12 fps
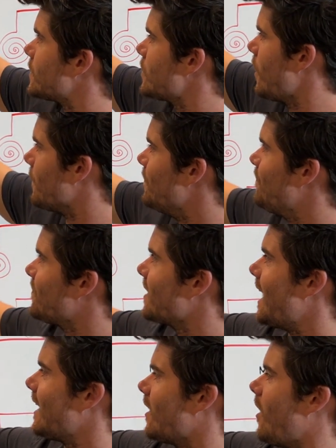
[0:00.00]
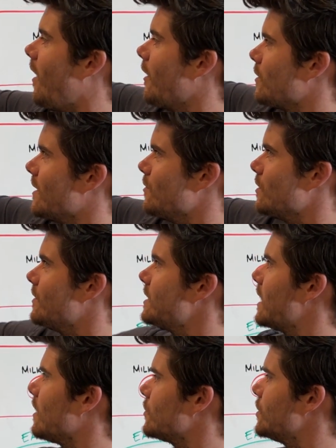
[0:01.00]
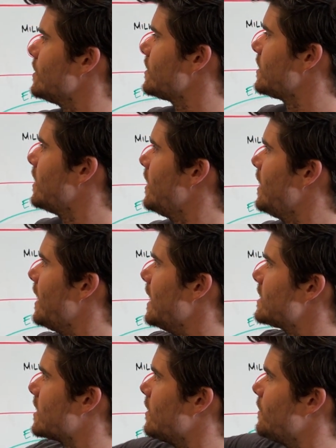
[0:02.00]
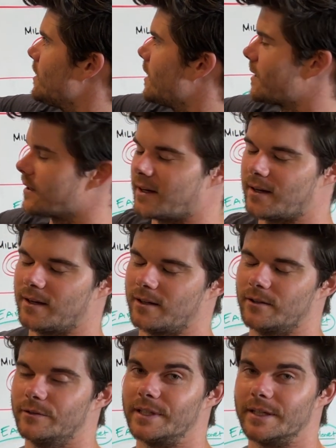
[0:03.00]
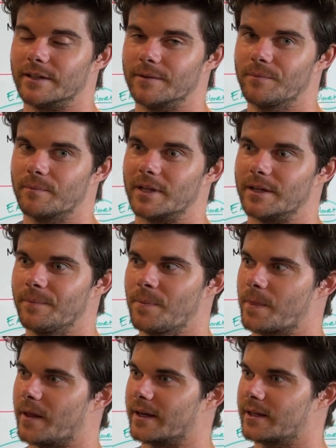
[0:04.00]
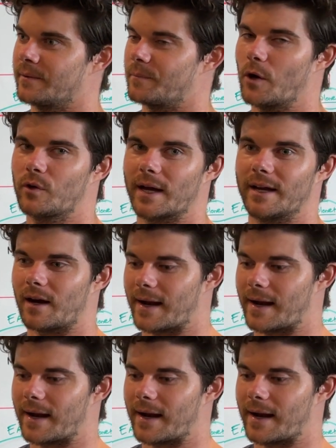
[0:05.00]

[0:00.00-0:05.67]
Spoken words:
top, at a higher level of intelligence, is going to be like, oh dear me, like, okay,